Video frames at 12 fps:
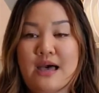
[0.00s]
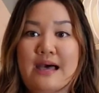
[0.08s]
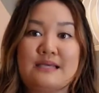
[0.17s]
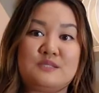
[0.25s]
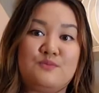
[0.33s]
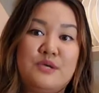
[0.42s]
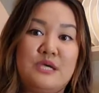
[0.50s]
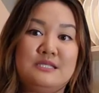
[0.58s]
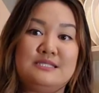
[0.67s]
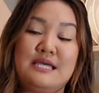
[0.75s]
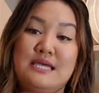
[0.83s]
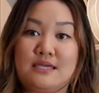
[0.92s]
has been
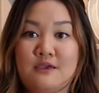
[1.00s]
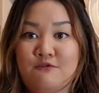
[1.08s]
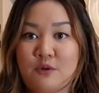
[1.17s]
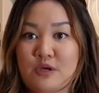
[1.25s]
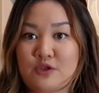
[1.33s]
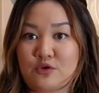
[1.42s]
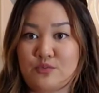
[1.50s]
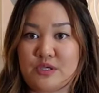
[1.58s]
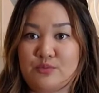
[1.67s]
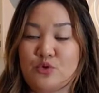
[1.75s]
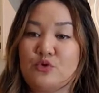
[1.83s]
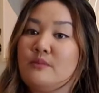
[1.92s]
taking from other
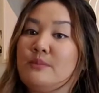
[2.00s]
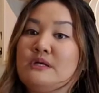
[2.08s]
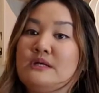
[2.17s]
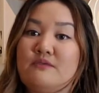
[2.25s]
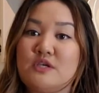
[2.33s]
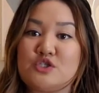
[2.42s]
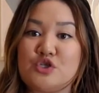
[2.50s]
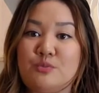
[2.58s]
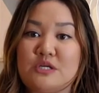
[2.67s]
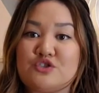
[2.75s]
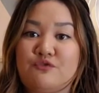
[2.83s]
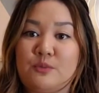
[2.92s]
people who have been giving too
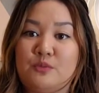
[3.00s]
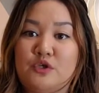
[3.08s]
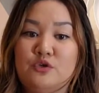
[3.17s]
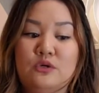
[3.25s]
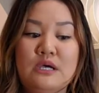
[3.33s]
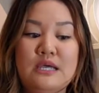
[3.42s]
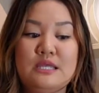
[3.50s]
much from you,